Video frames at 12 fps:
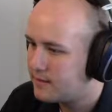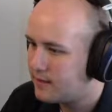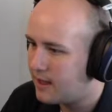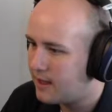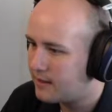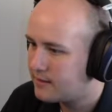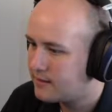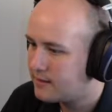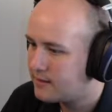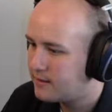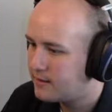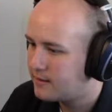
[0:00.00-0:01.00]
Locked.
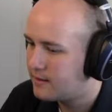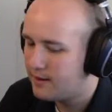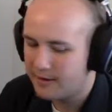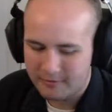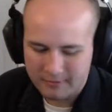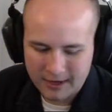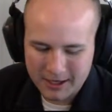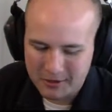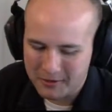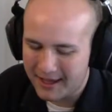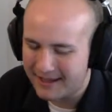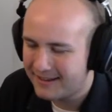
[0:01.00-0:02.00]
I
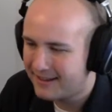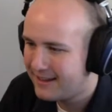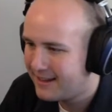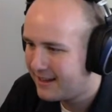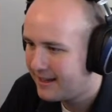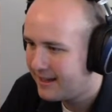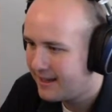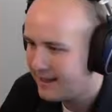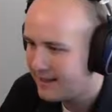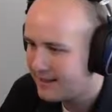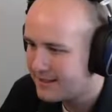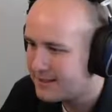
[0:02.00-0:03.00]
knew that.
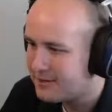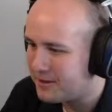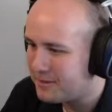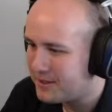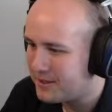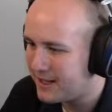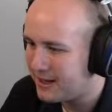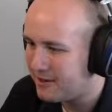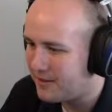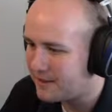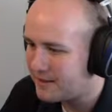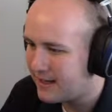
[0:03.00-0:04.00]
So let me enter
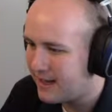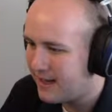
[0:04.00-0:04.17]
this.